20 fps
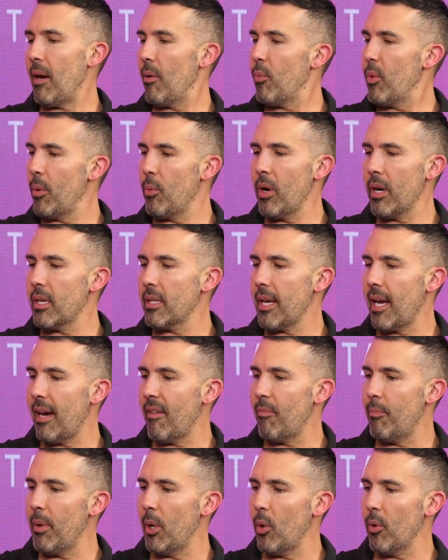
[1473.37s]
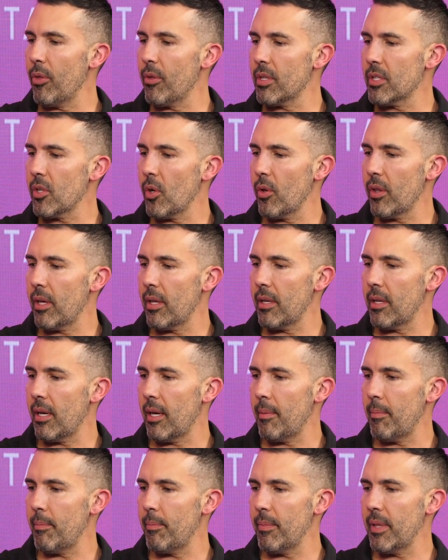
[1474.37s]
yeah, we wanted to have both so that,
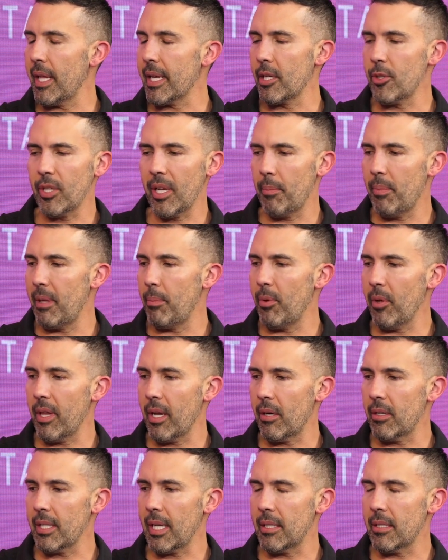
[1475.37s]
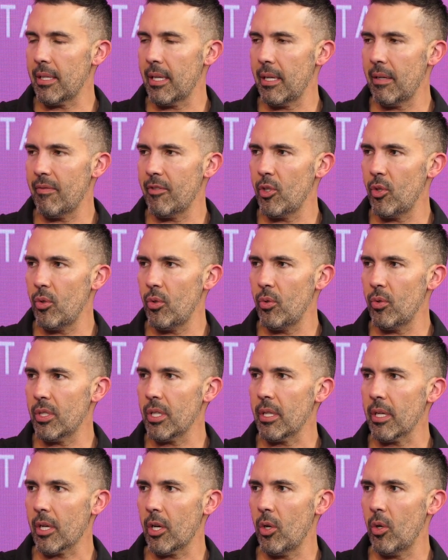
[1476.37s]
like you said, people that are sensitive to
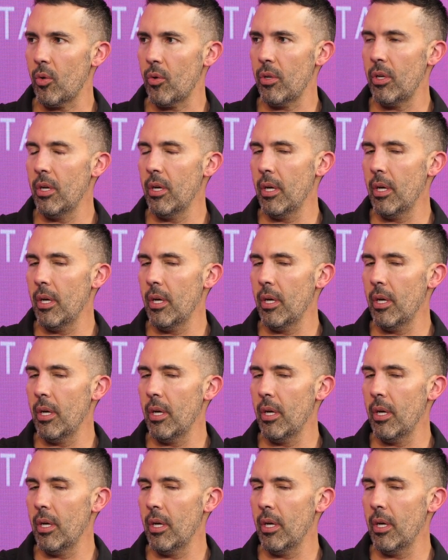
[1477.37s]
silicone.